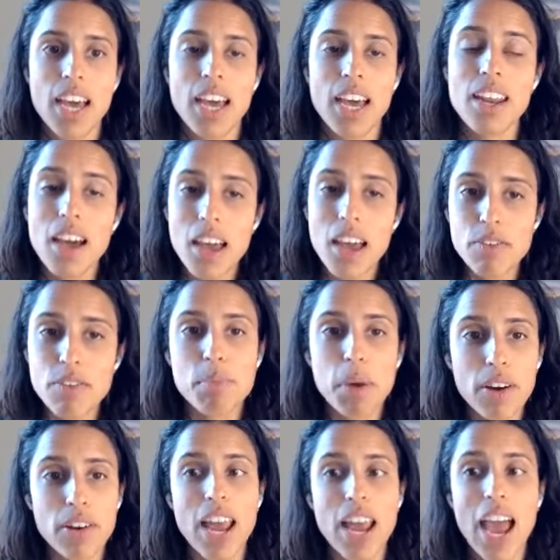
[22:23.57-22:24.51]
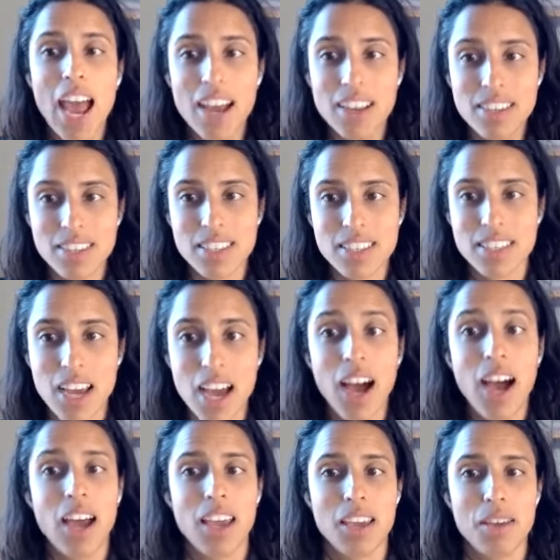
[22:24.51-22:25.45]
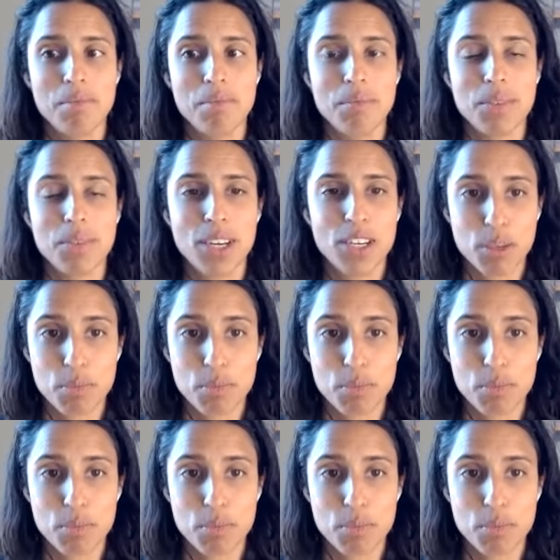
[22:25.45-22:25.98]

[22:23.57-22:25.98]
And not right. every parent has the time